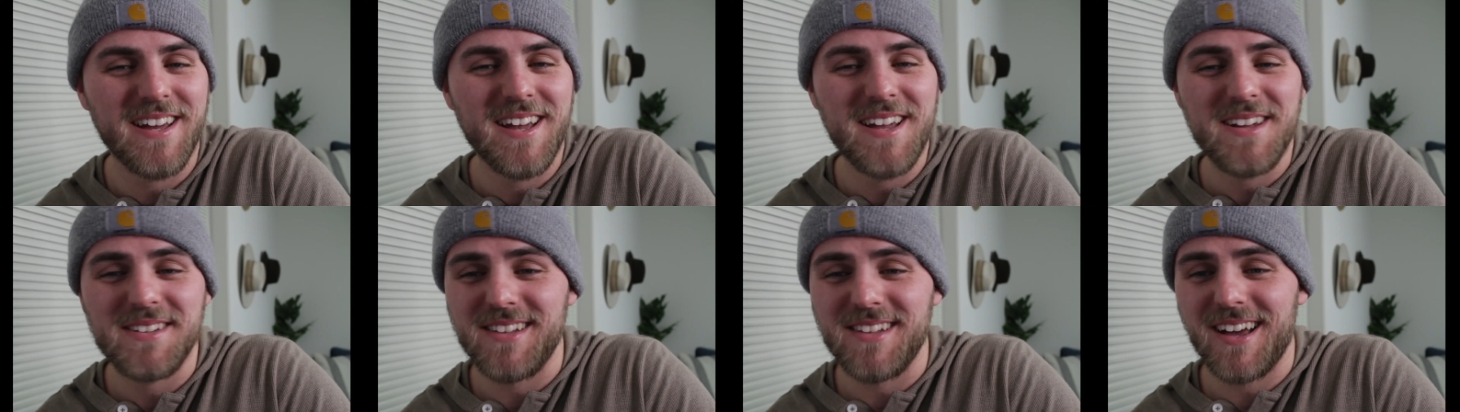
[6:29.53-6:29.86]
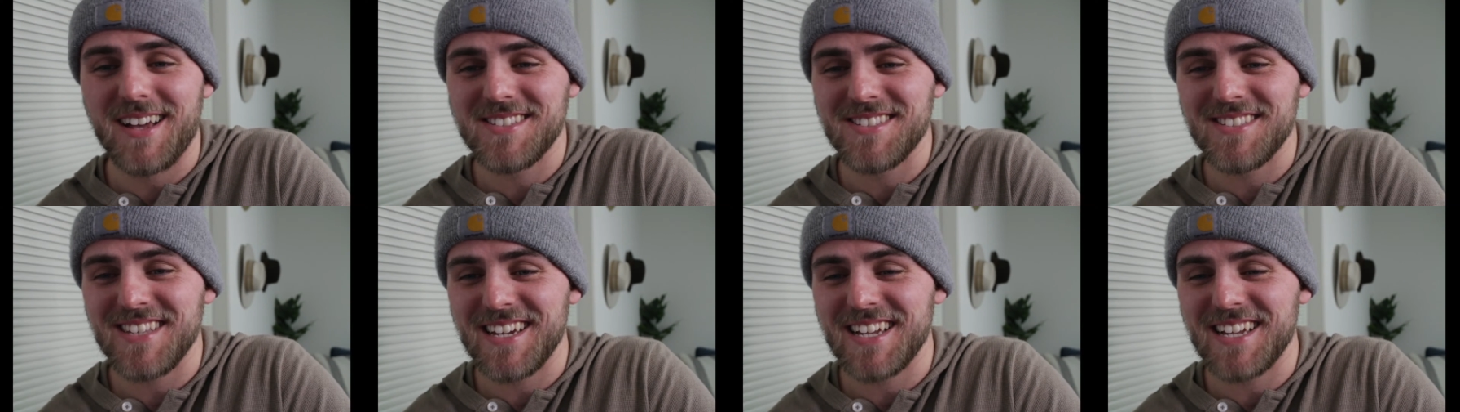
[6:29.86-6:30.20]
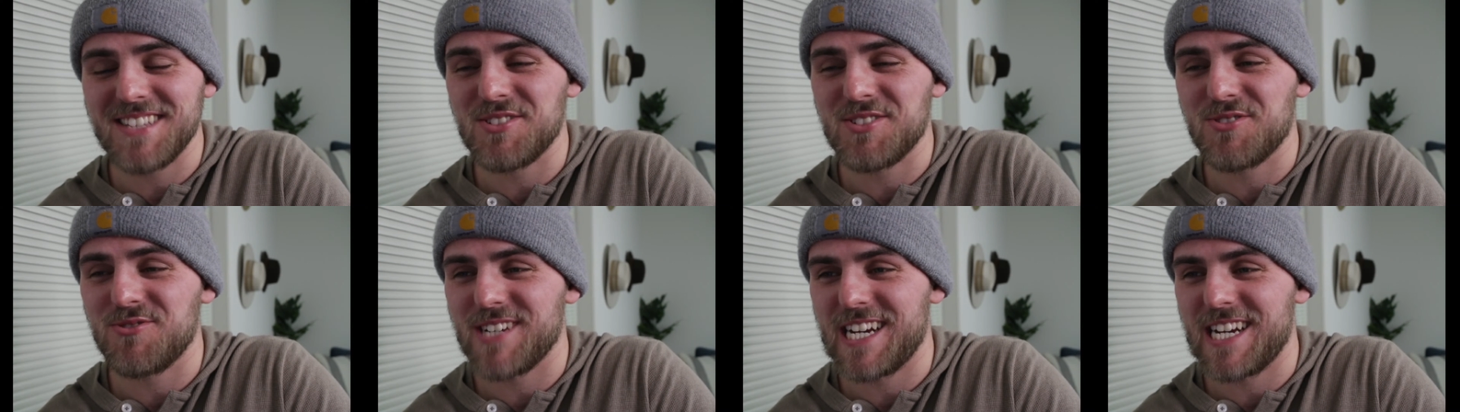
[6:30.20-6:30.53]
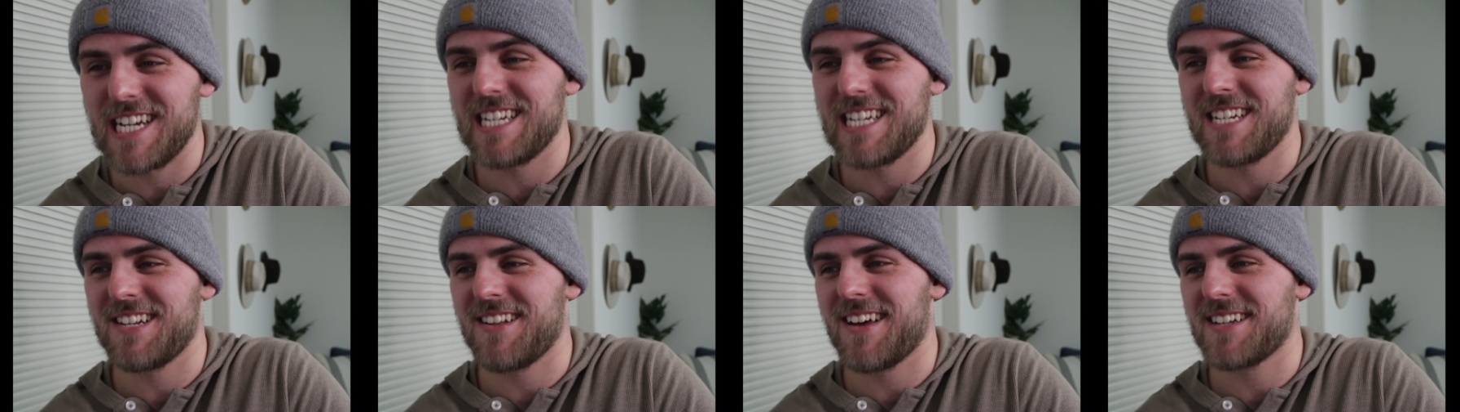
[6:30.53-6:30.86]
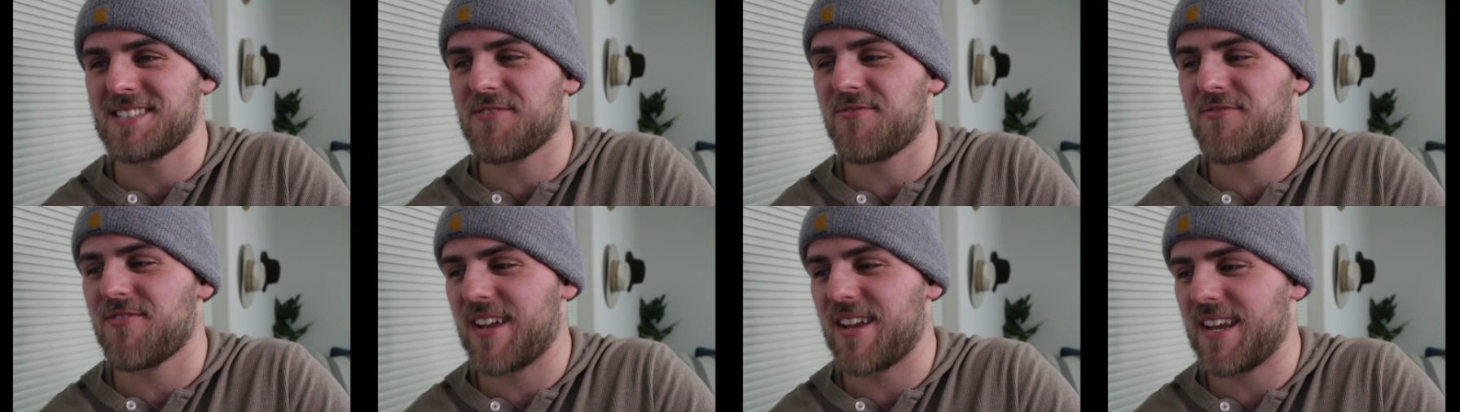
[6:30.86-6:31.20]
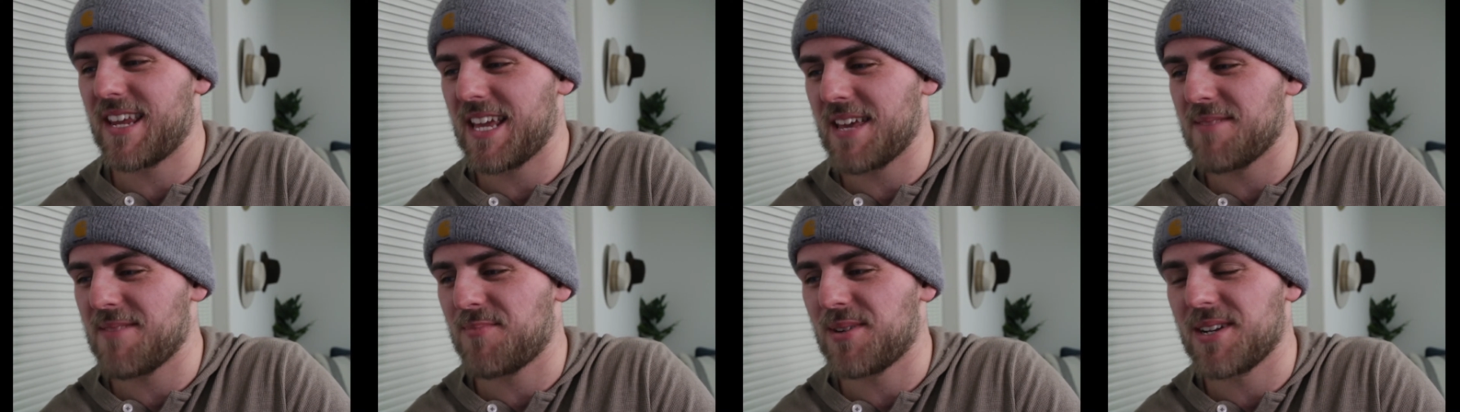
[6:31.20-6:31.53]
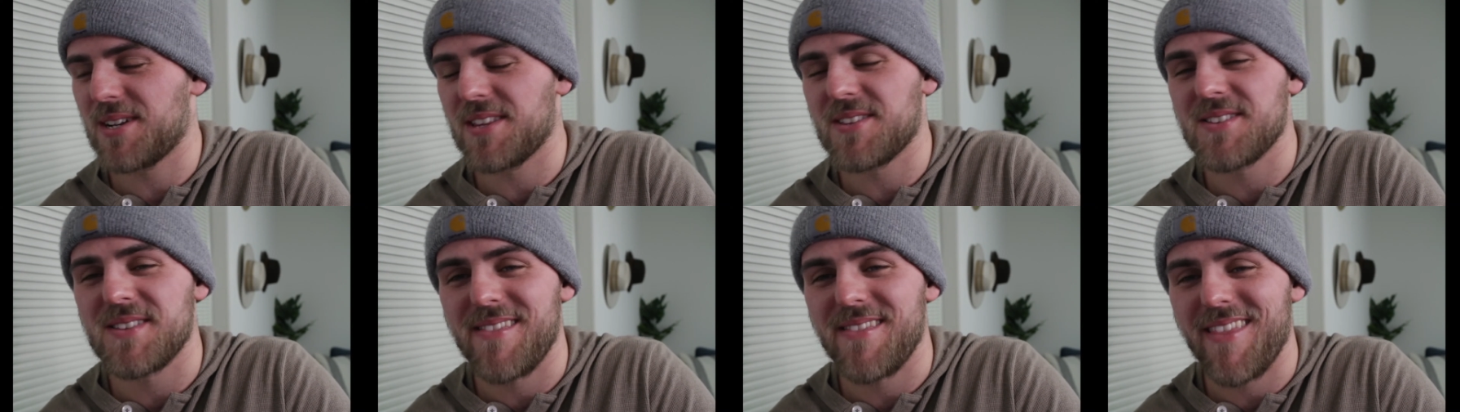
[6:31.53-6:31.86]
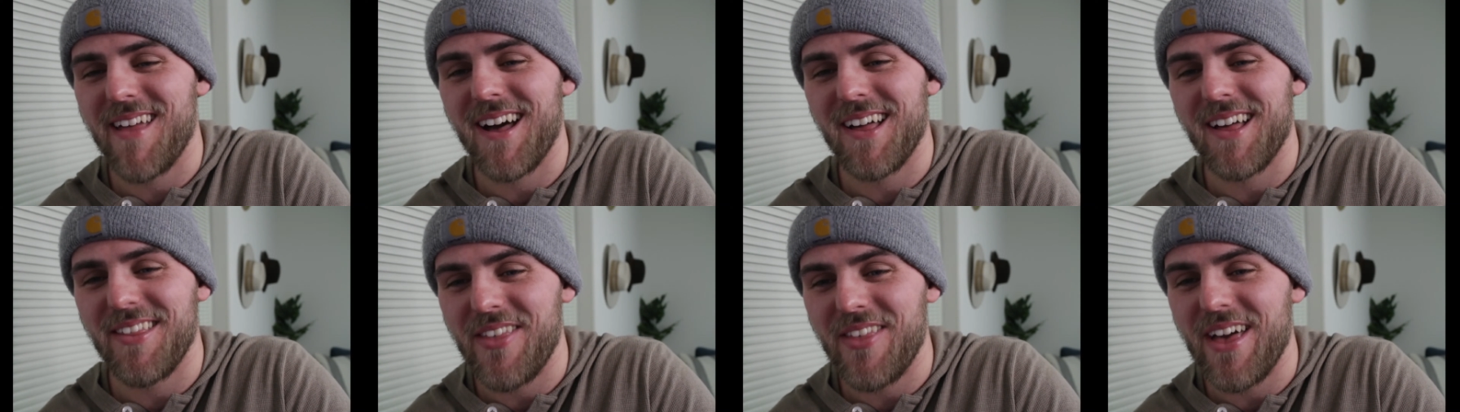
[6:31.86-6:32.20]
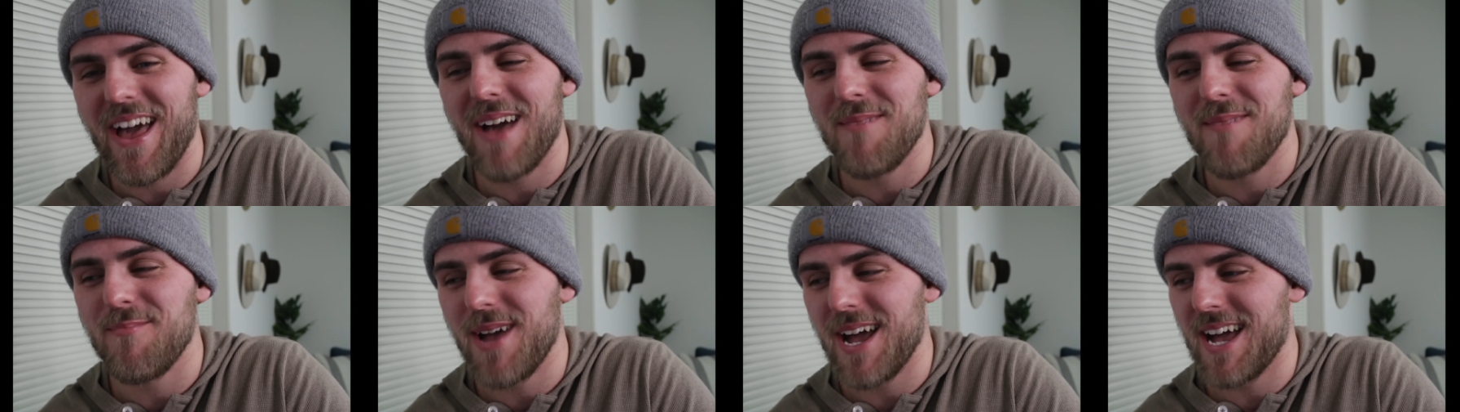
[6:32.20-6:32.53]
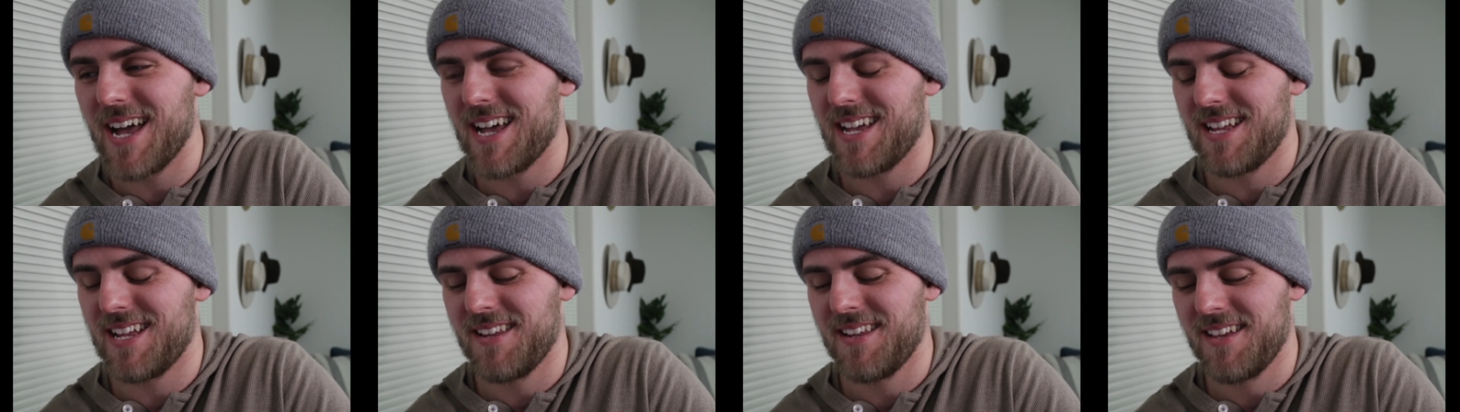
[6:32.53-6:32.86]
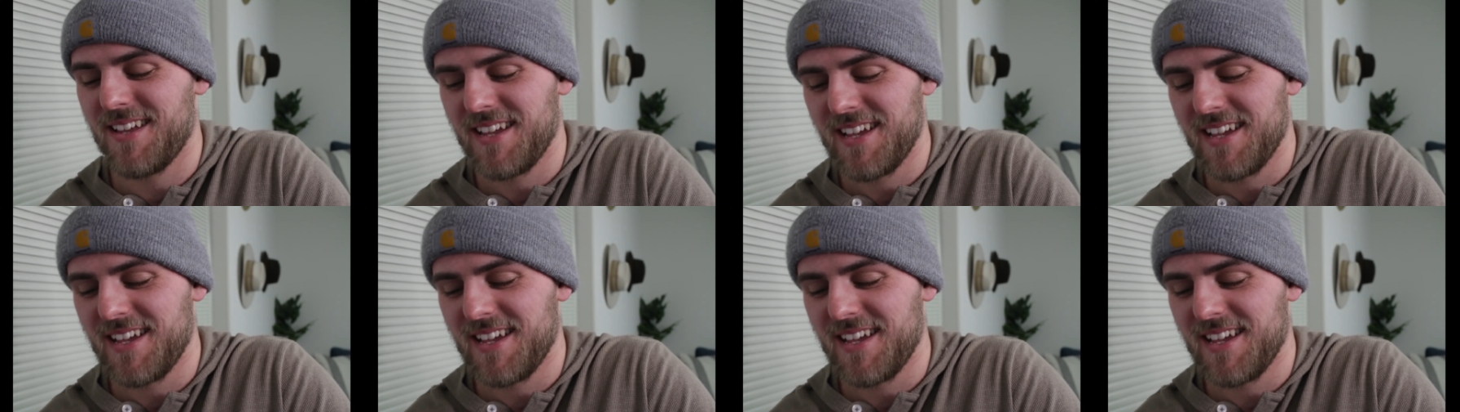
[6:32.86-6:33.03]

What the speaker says: Not saying it's great and not defending it, but it's not that bad.